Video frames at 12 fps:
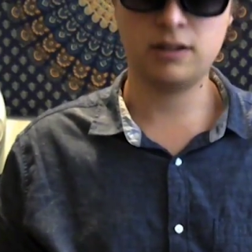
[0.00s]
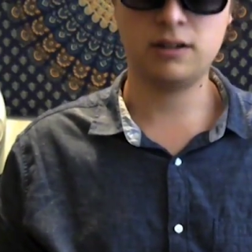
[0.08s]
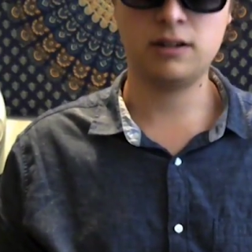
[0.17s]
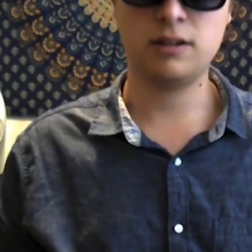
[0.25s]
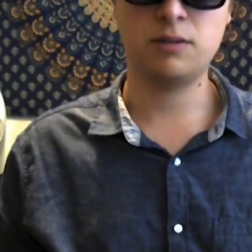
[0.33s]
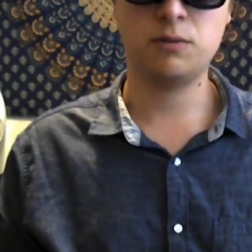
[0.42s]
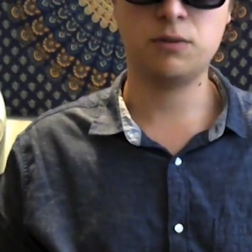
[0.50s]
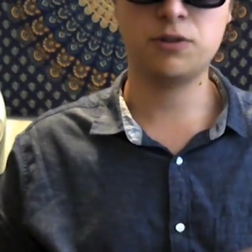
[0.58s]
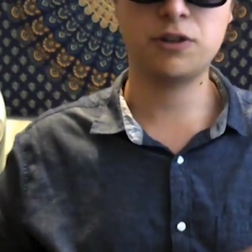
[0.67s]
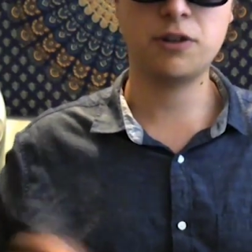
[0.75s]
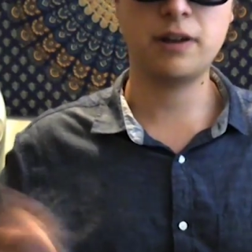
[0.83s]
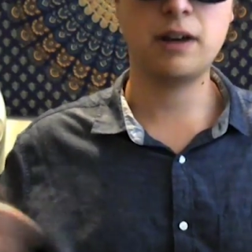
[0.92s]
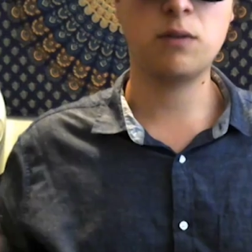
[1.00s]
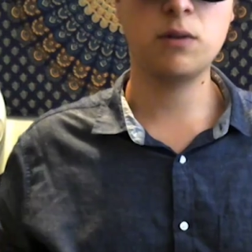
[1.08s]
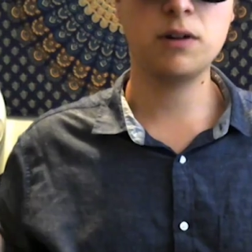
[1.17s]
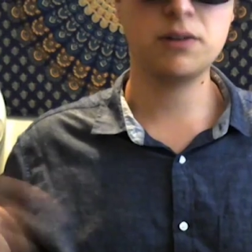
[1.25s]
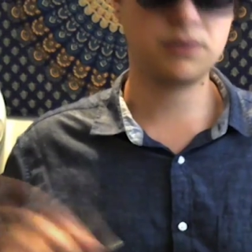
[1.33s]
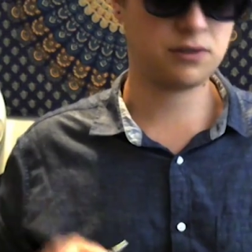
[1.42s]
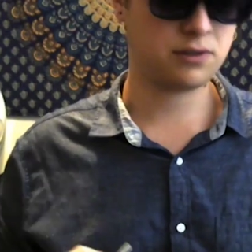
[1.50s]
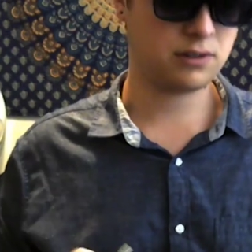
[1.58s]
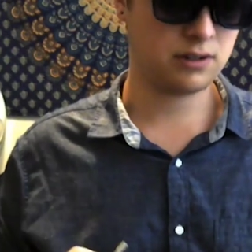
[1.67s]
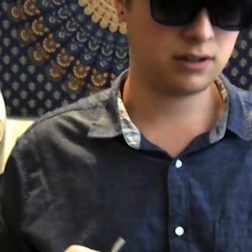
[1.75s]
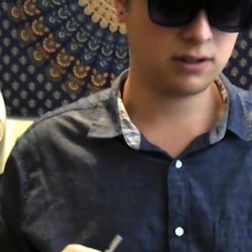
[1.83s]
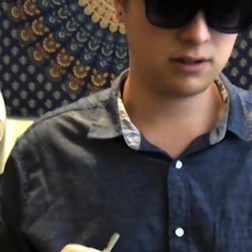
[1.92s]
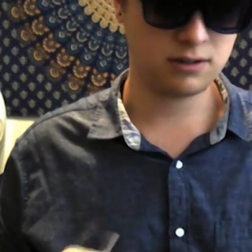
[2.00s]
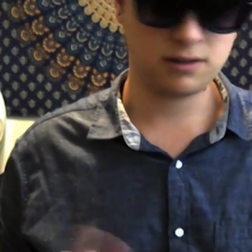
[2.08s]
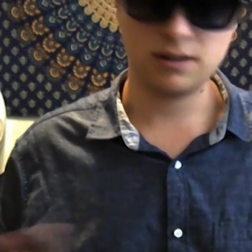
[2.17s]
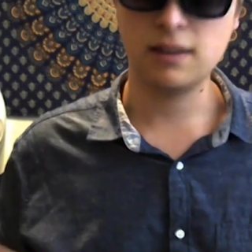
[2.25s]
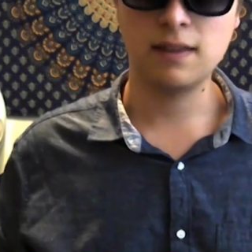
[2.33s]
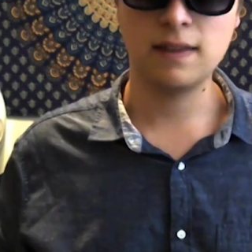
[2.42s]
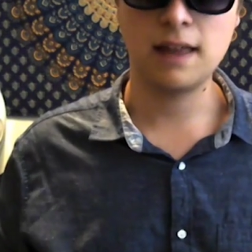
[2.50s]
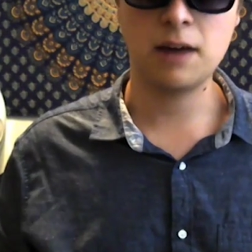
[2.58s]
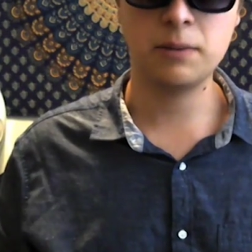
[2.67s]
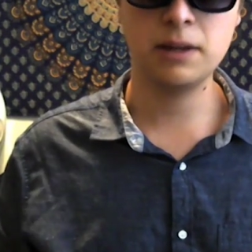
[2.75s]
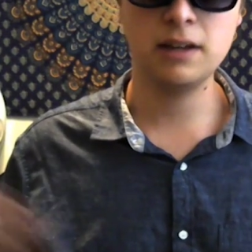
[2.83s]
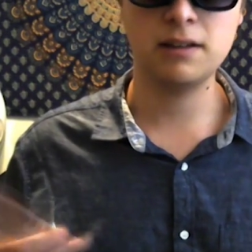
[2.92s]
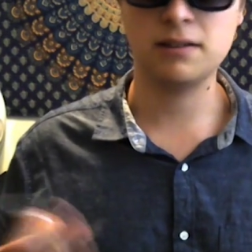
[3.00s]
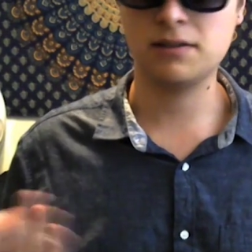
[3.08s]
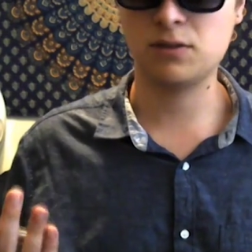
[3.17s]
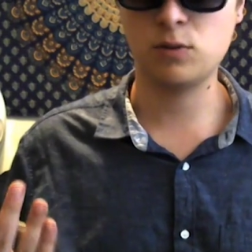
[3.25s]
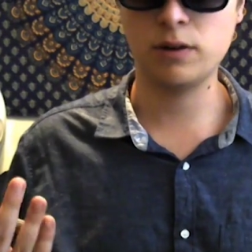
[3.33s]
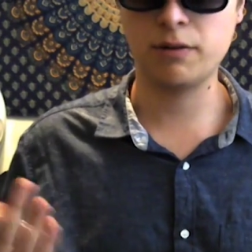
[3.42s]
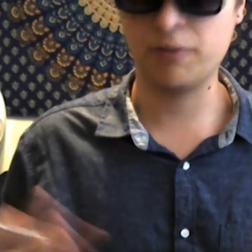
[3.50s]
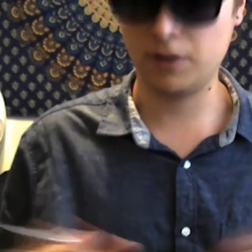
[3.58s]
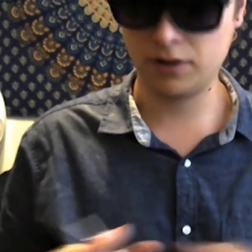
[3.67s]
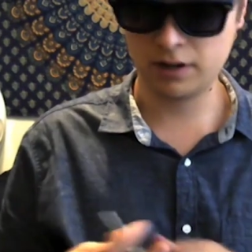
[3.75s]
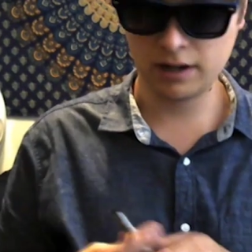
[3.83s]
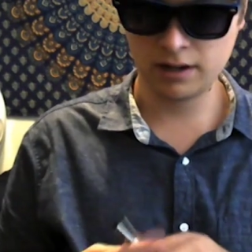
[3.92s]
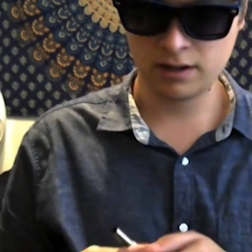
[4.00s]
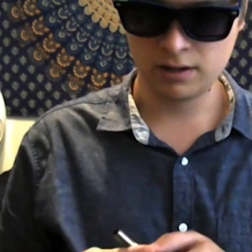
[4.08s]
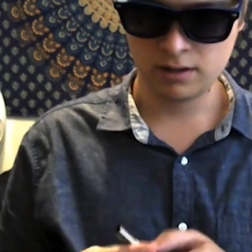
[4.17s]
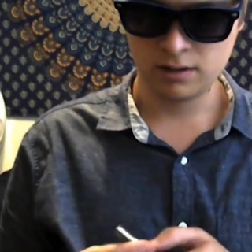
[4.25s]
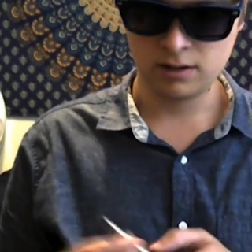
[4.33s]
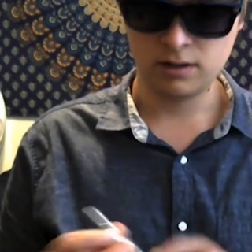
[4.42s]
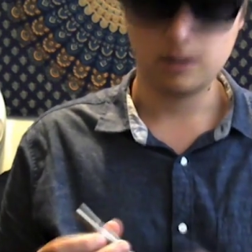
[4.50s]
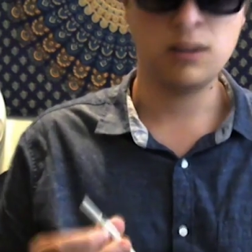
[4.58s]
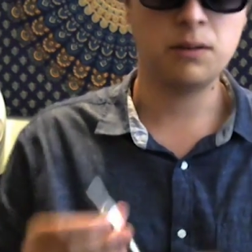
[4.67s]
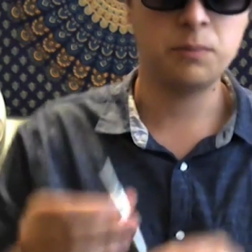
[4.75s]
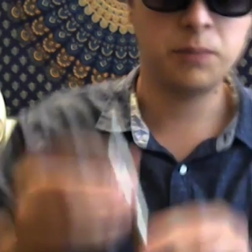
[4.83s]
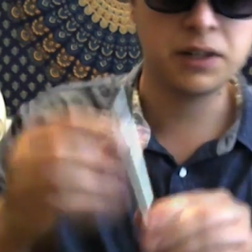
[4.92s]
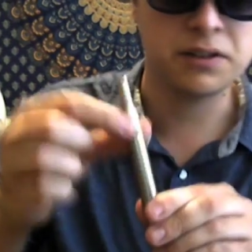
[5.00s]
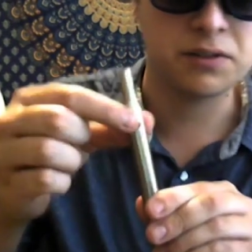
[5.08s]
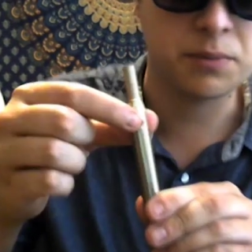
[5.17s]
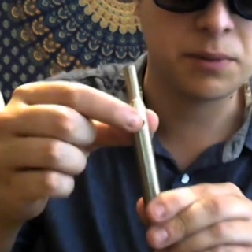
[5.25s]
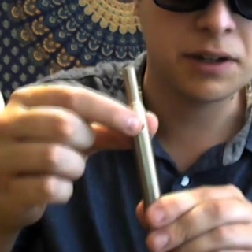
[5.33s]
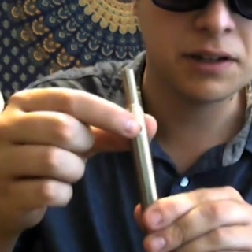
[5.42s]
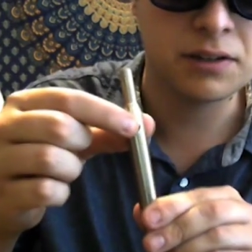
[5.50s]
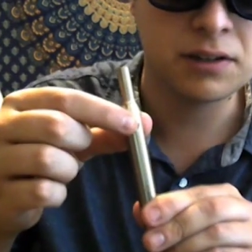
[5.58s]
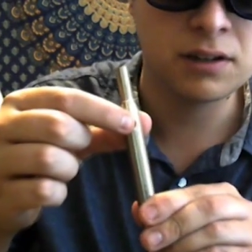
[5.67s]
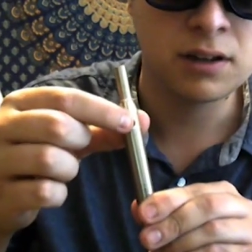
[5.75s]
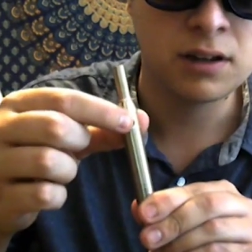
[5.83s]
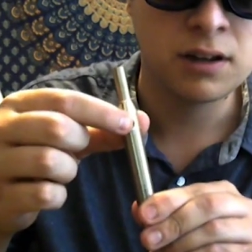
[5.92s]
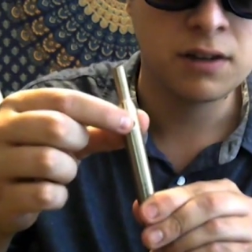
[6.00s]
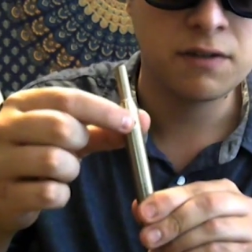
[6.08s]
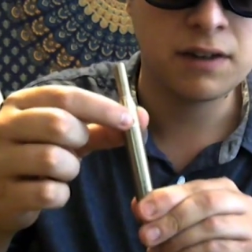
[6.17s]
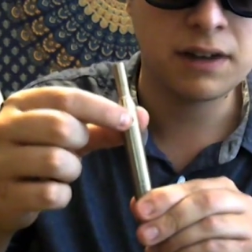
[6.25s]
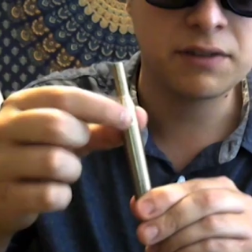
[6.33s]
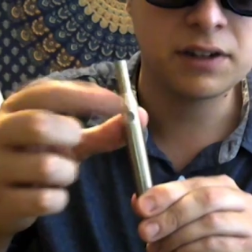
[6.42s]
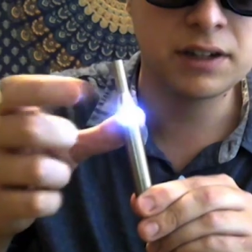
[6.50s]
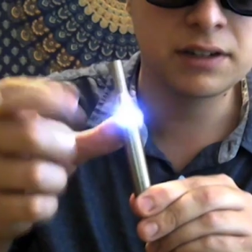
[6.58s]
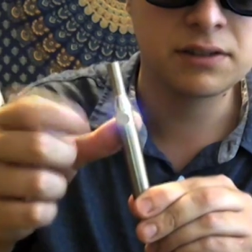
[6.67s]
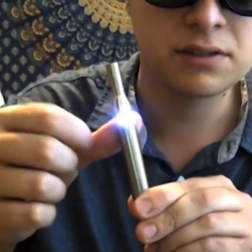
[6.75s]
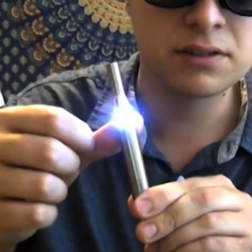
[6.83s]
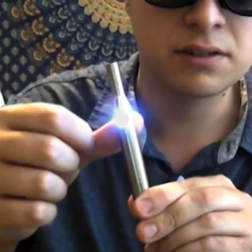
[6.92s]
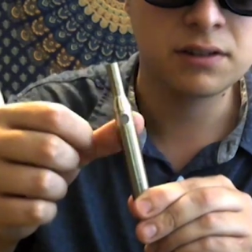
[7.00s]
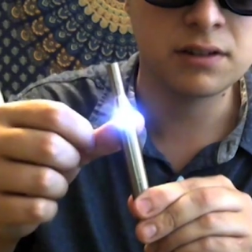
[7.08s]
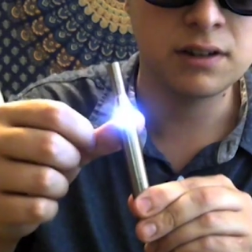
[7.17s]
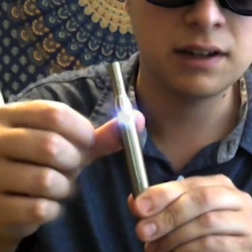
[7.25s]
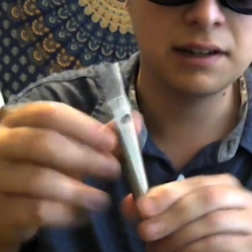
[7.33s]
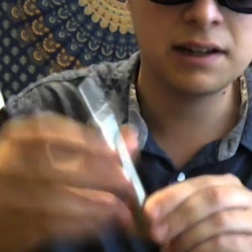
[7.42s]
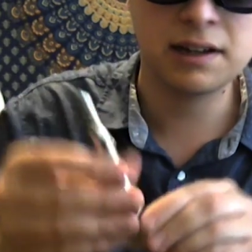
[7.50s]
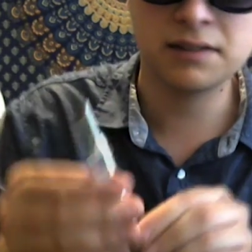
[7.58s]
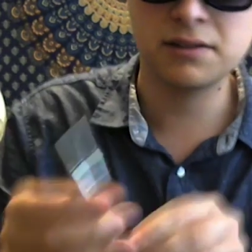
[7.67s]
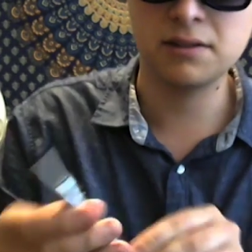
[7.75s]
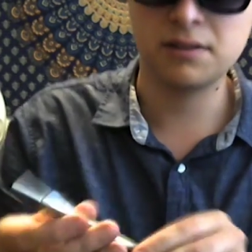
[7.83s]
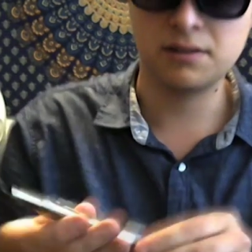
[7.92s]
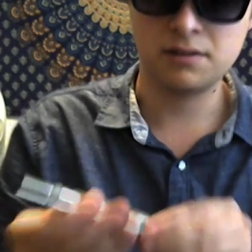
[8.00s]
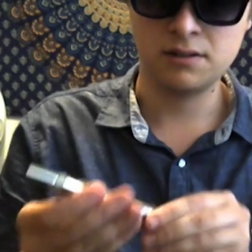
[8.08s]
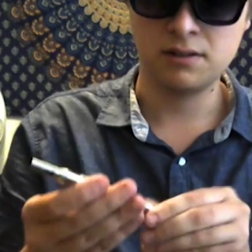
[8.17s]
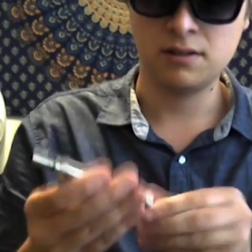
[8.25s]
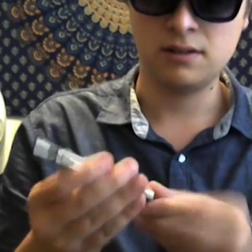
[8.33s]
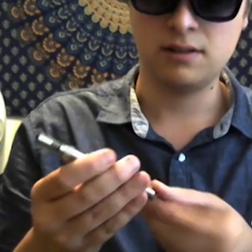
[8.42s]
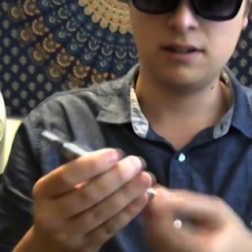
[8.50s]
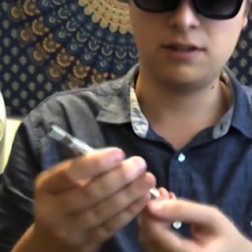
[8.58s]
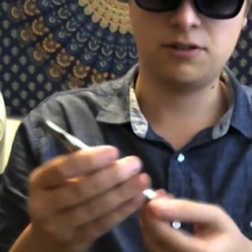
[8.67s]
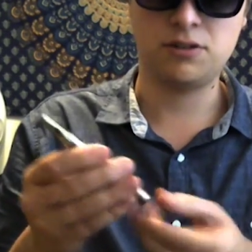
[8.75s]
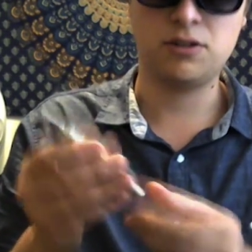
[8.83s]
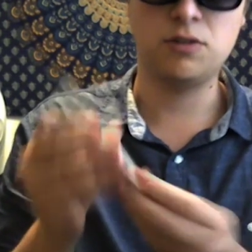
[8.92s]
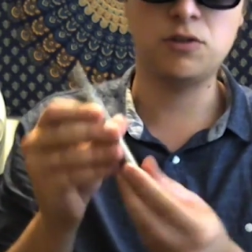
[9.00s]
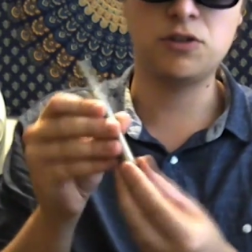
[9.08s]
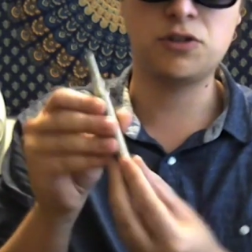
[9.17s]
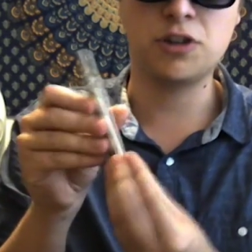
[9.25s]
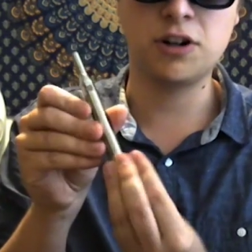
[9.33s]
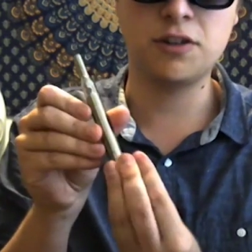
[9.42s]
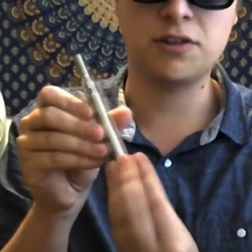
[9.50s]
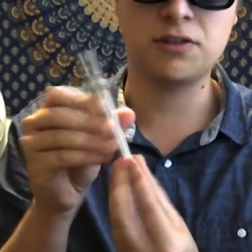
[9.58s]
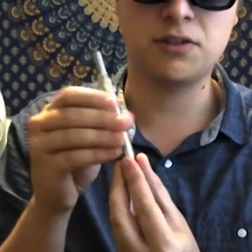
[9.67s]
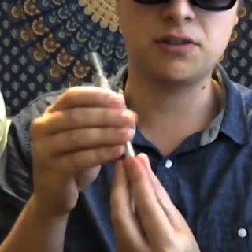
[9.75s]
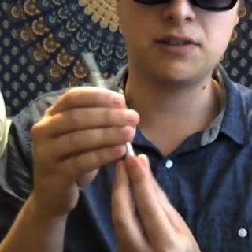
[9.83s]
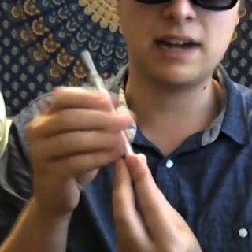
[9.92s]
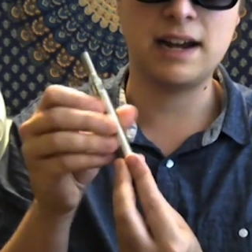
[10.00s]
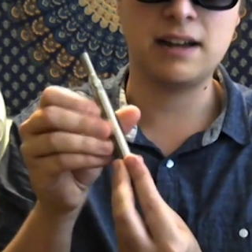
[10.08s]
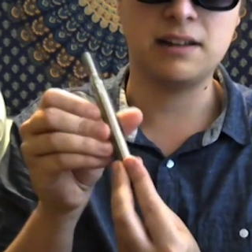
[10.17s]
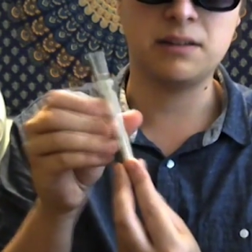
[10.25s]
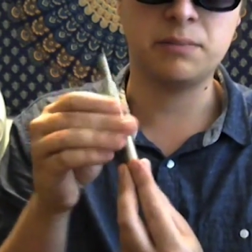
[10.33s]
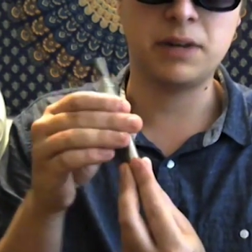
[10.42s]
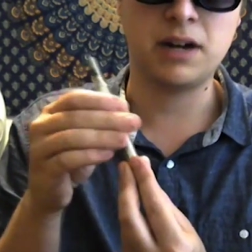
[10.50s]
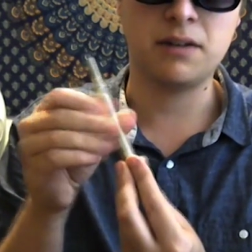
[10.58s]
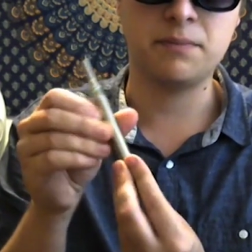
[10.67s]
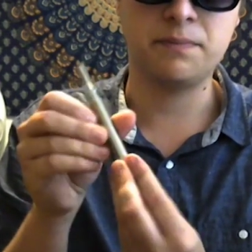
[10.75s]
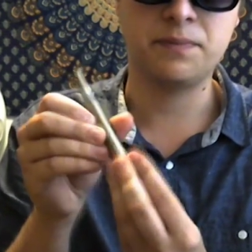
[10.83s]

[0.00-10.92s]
we'll show you how it works, and that'll be it. It's a quick review today. Button's pretty easy. 5 clicks, unlocks it, and you just turn this little dial at the bottom,